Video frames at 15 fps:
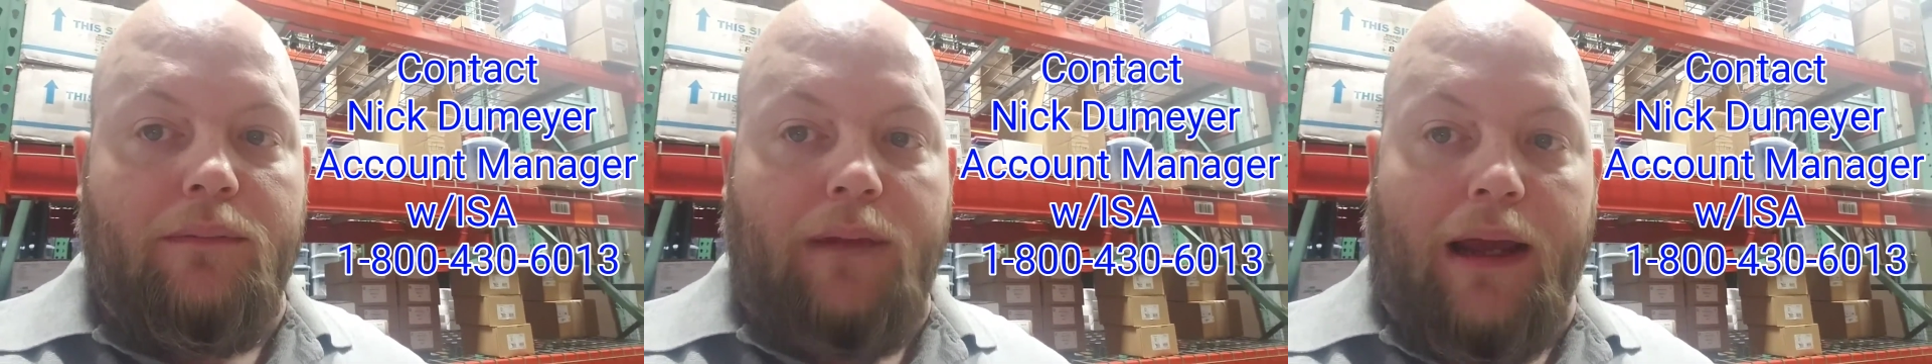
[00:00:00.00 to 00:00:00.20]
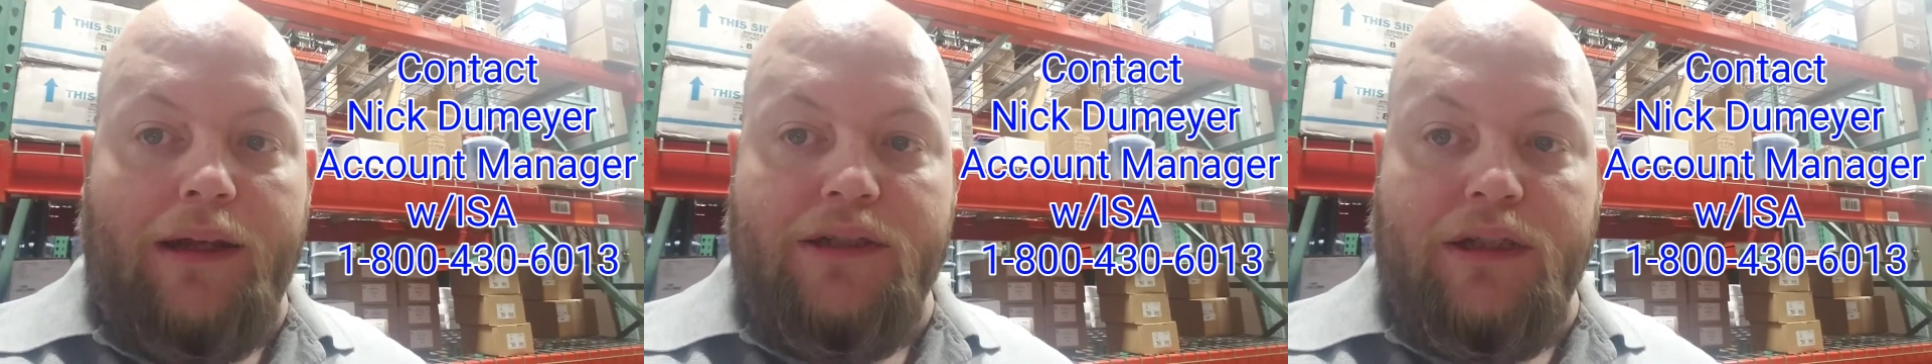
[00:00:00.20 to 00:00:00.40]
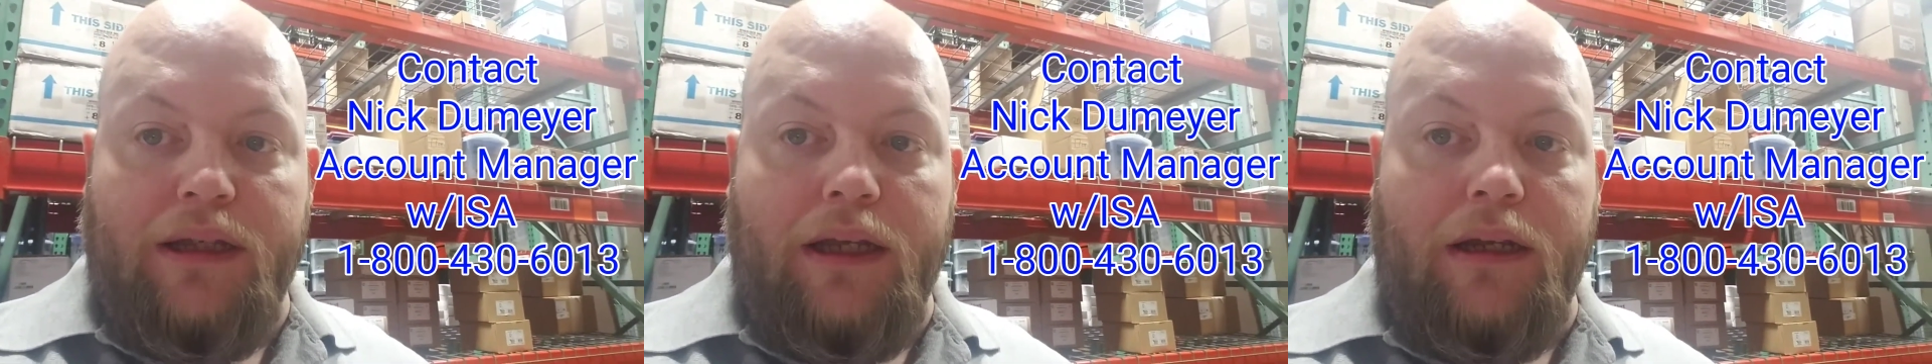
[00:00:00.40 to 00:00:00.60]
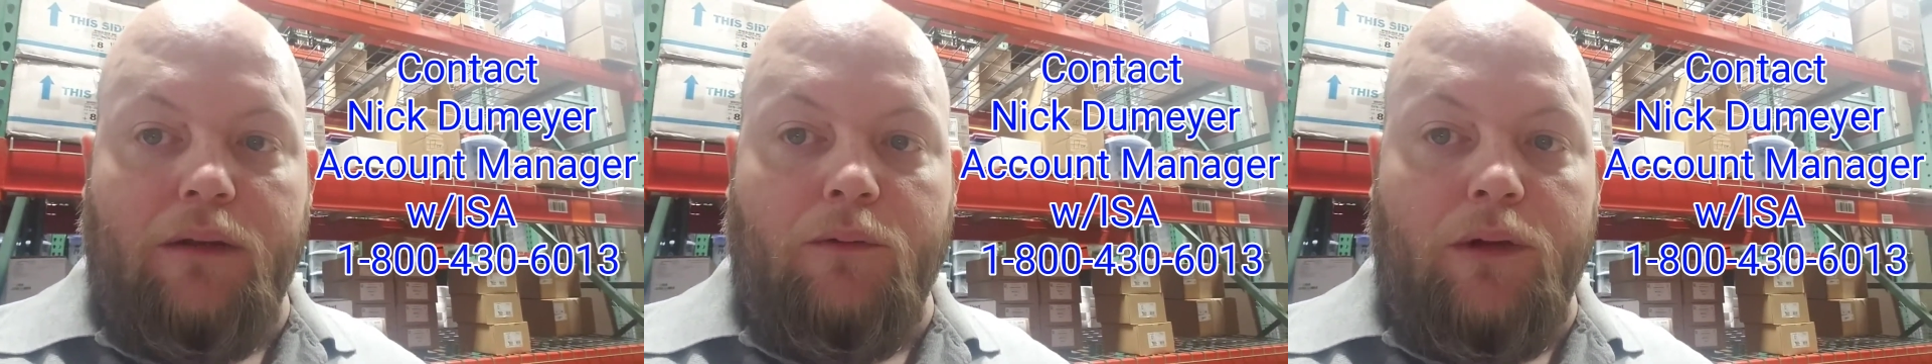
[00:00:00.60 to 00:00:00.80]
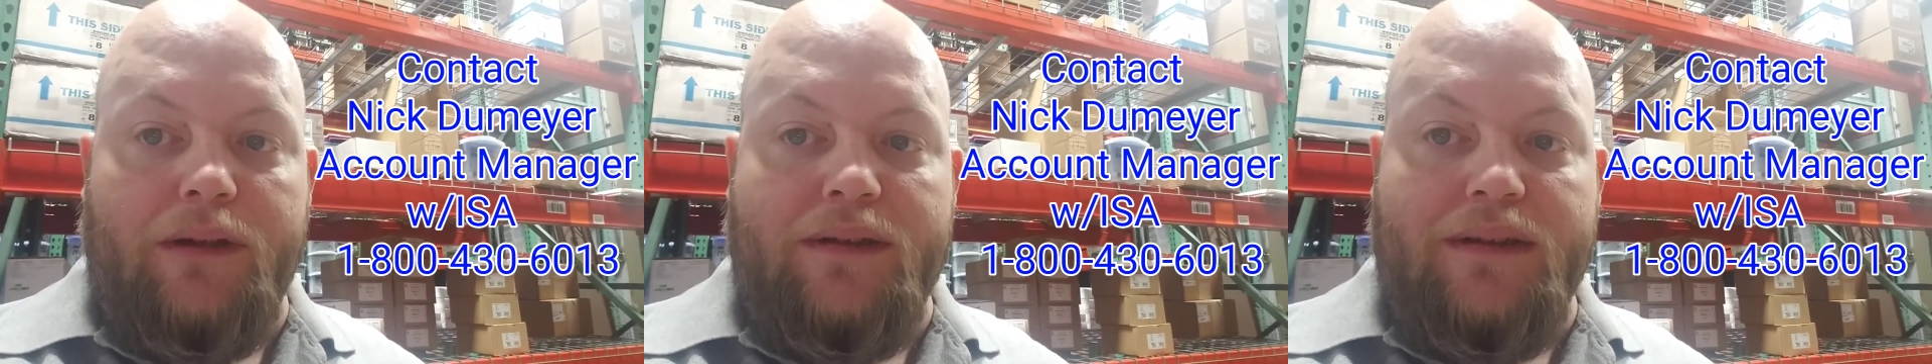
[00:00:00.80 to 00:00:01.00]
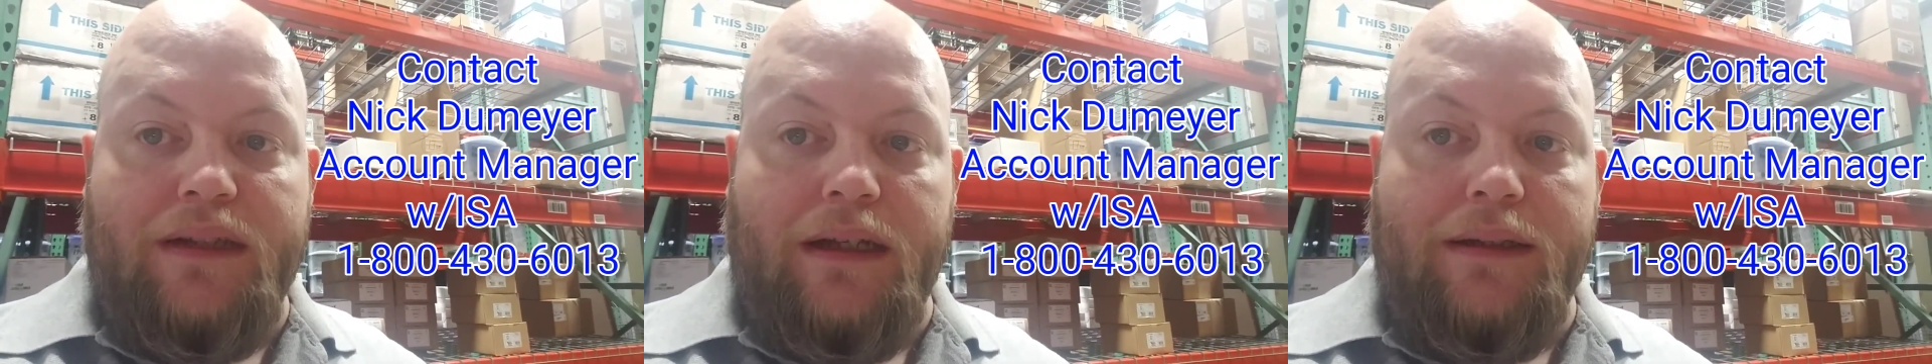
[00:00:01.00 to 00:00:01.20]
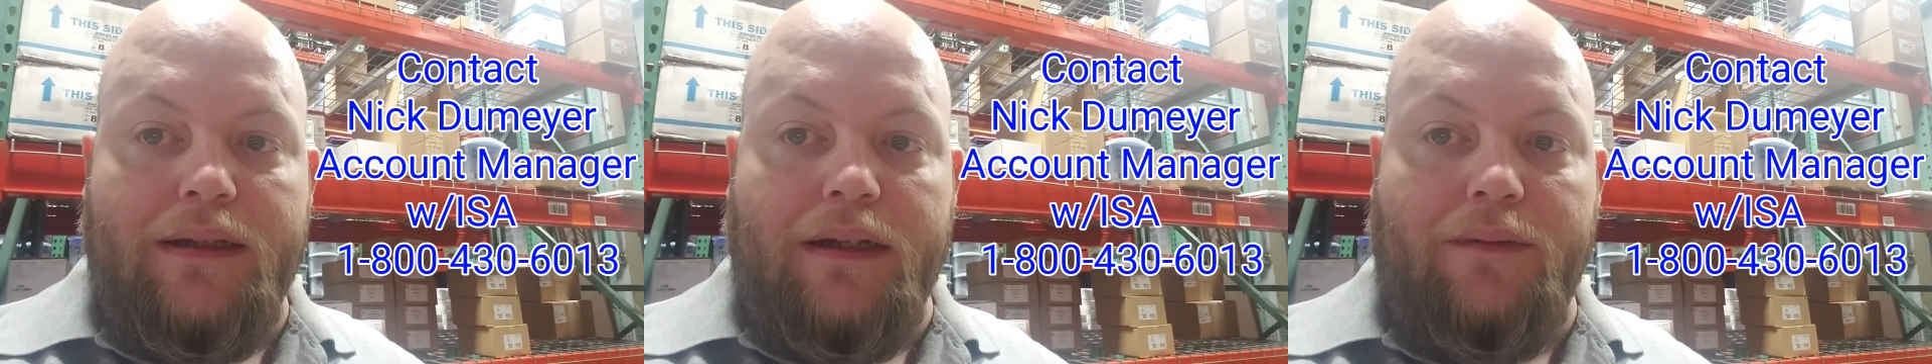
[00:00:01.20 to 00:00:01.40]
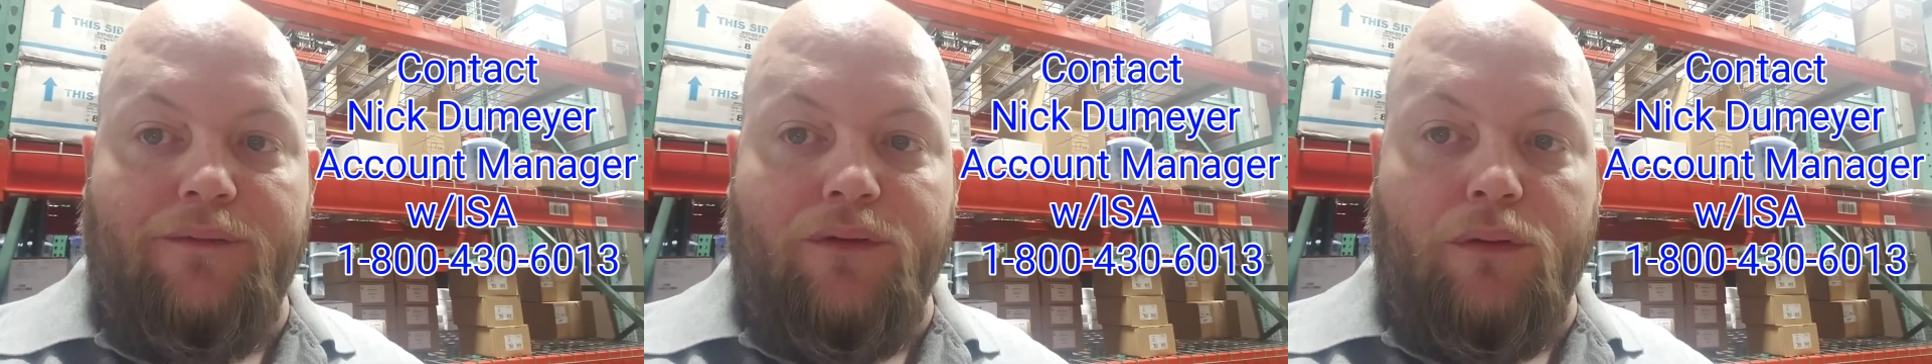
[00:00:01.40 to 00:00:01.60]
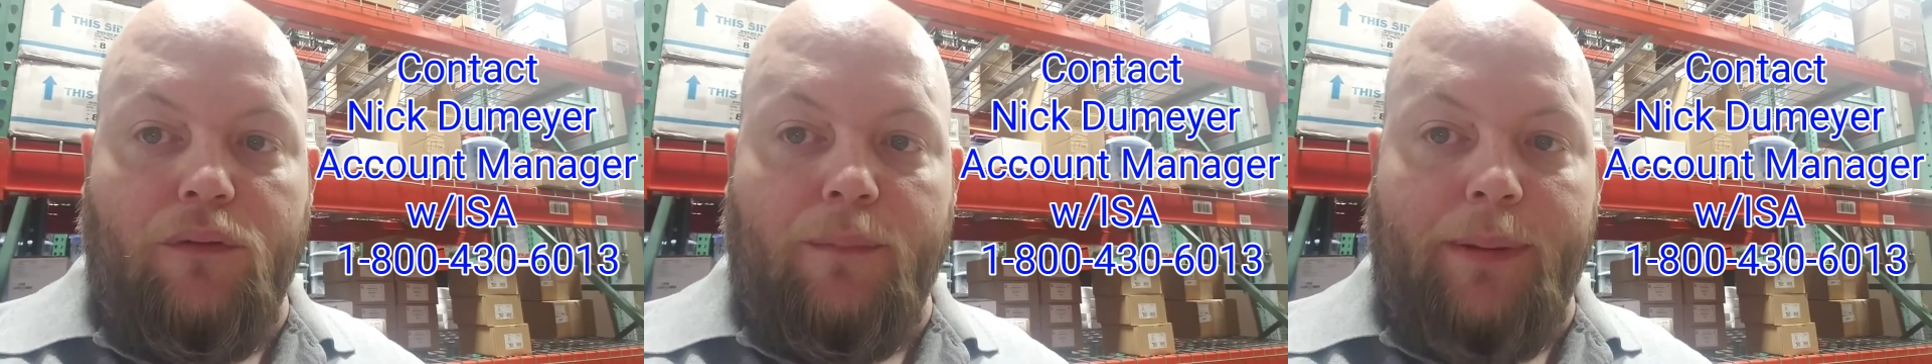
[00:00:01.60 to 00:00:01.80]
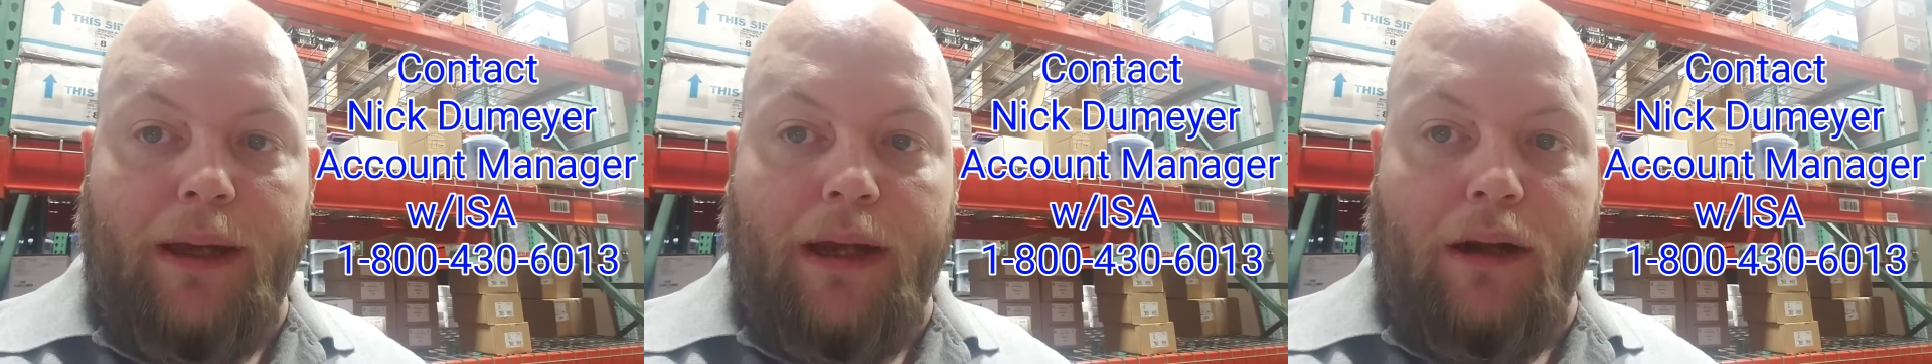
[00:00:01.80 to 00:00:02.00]
actually getting one sent in for
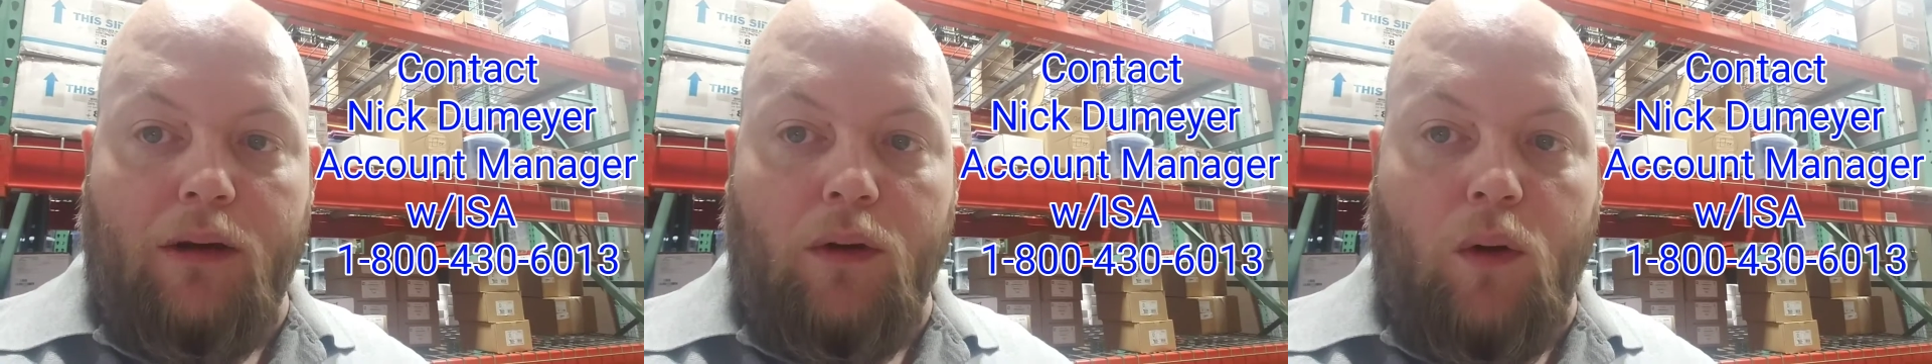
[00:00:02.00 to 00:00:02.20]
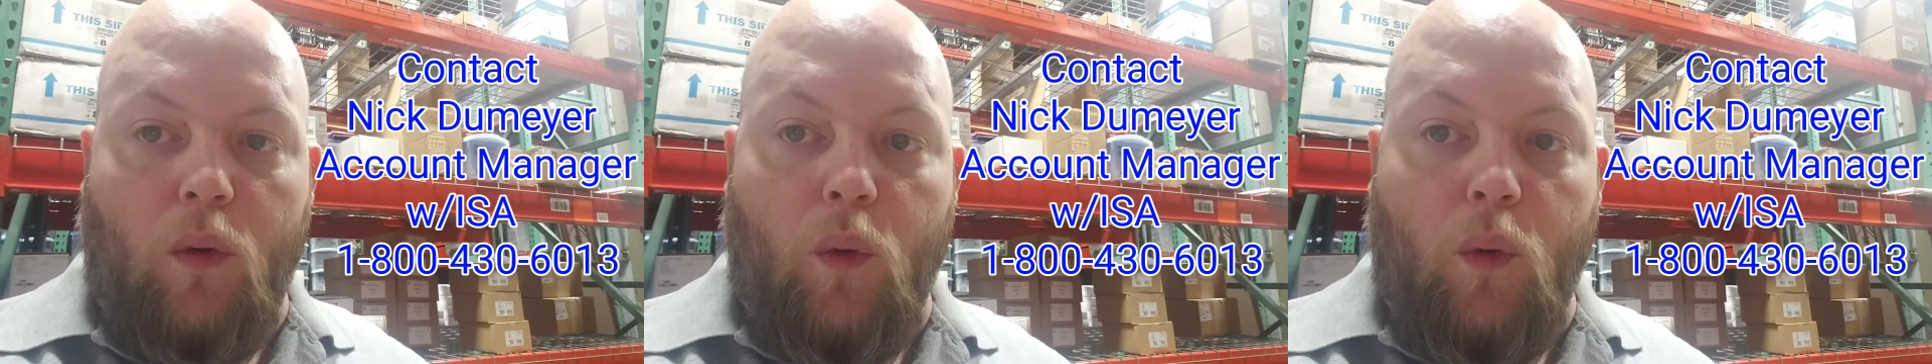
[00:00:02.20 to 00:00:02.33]
repair,